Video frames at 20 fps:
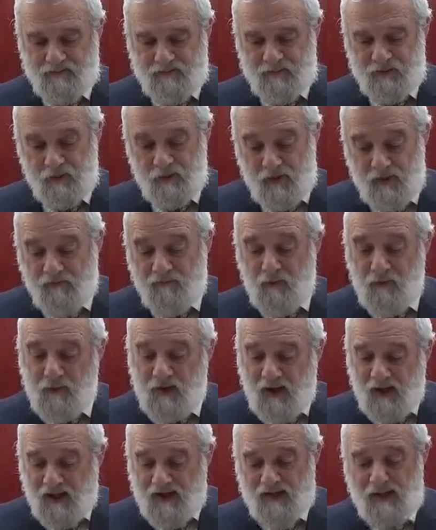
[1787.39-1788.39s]
So therefore,
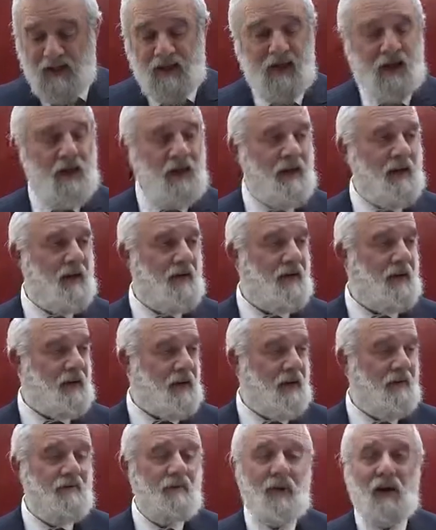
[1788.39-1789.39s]

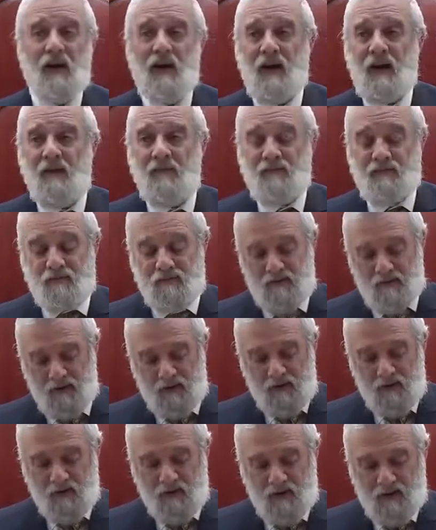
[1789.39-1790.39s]
give me life
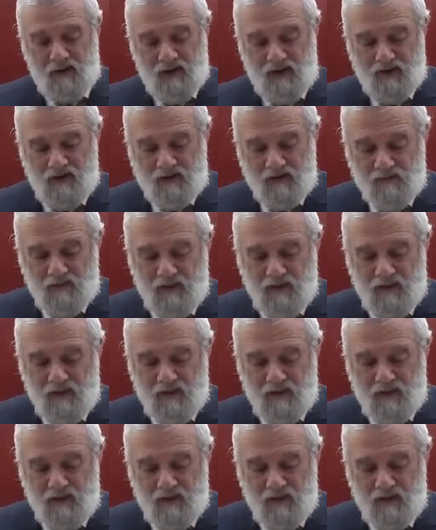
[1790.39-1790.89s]
in your kindness.